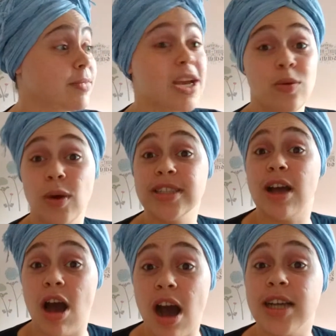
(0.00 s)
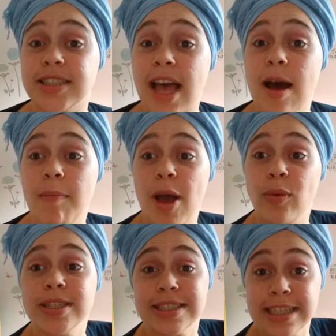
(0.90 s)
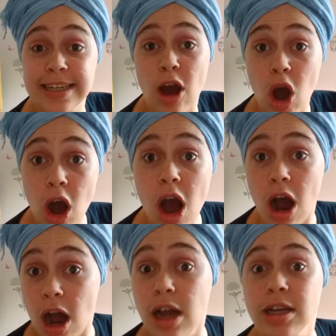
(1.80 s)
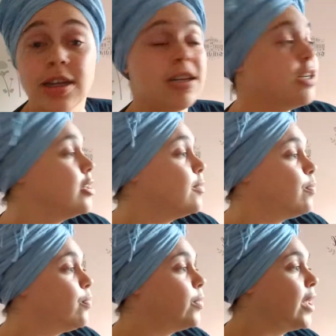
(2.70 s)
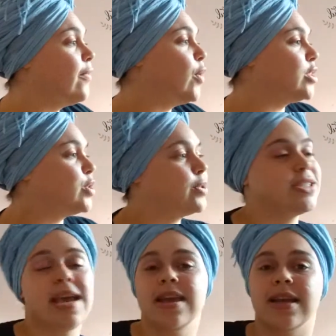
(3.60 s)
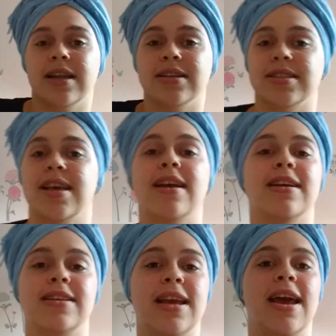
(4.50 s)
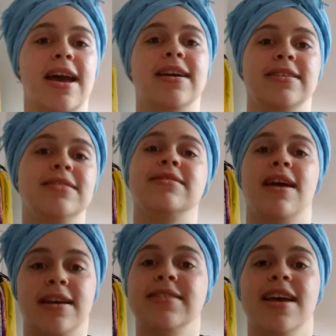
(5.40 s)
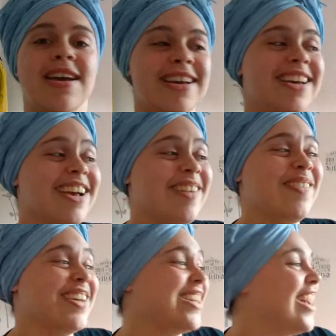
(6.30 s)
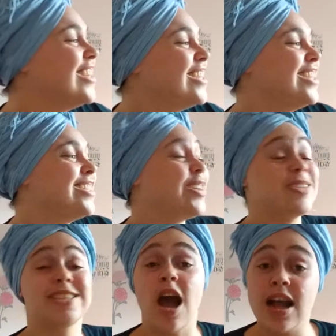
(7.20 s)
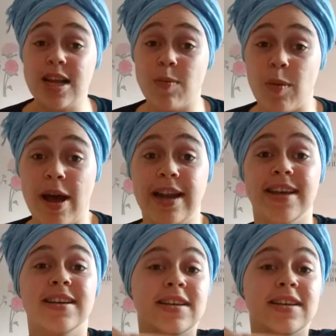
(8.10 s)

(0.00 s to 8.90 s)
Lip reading: It was awesome. I was in awe of what she was saying. And I was like, yeah, I want that. So I was talking to him about it,